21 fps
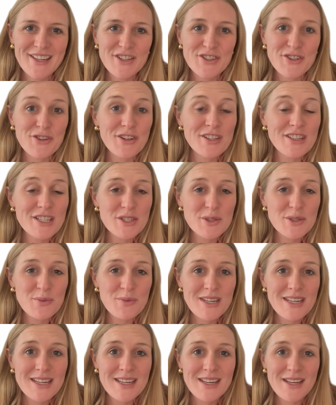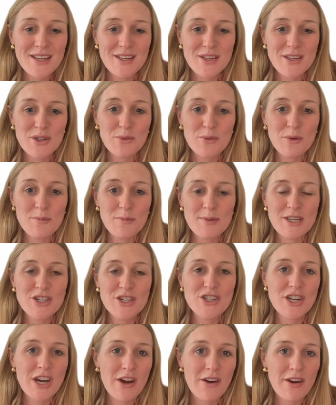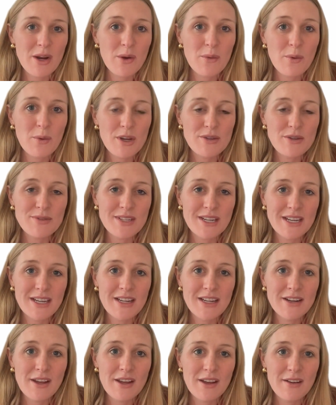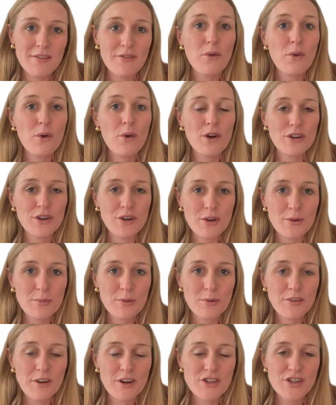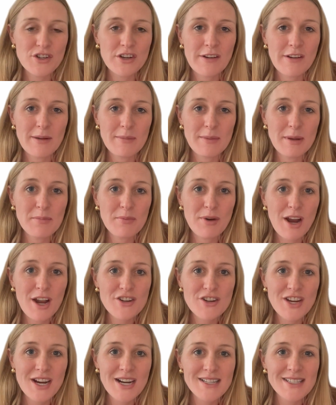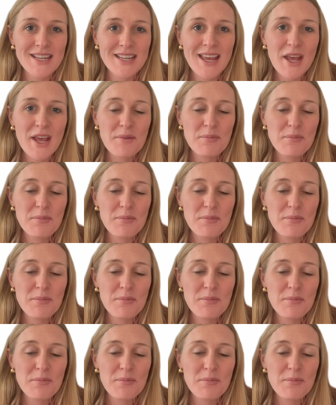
During this week, you will be sharing what you did for your professional development project,